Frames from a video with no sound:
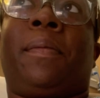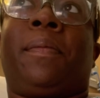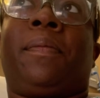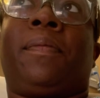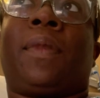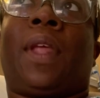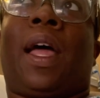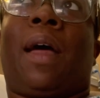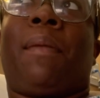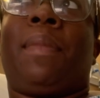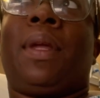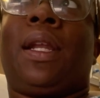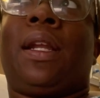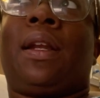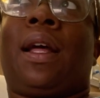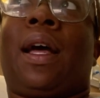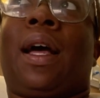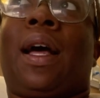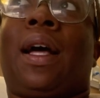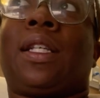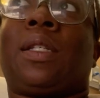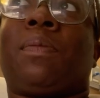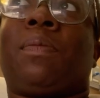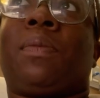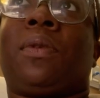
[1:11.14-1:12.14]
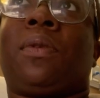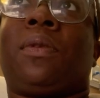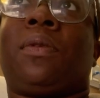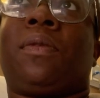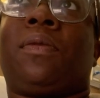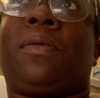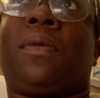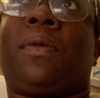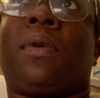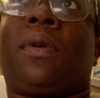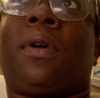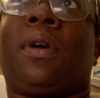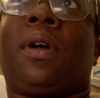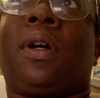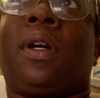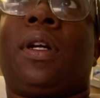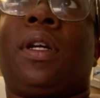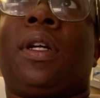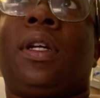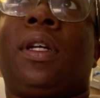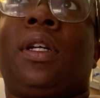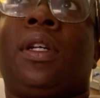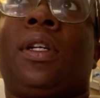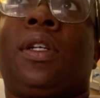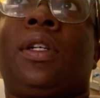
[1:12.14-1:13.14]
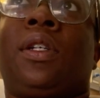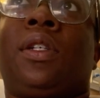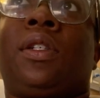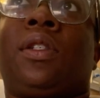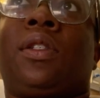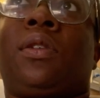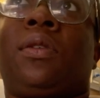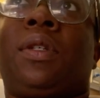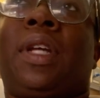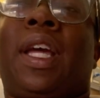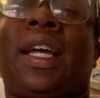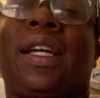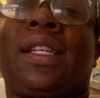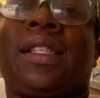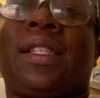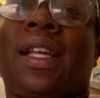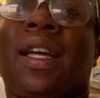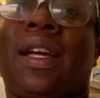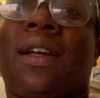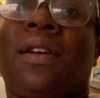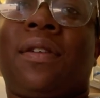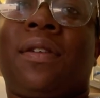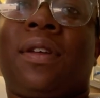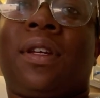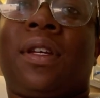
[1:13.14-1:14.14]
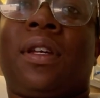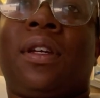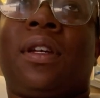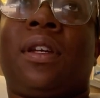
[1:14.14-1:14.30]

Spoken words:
I've been in the hospital for 2 days now.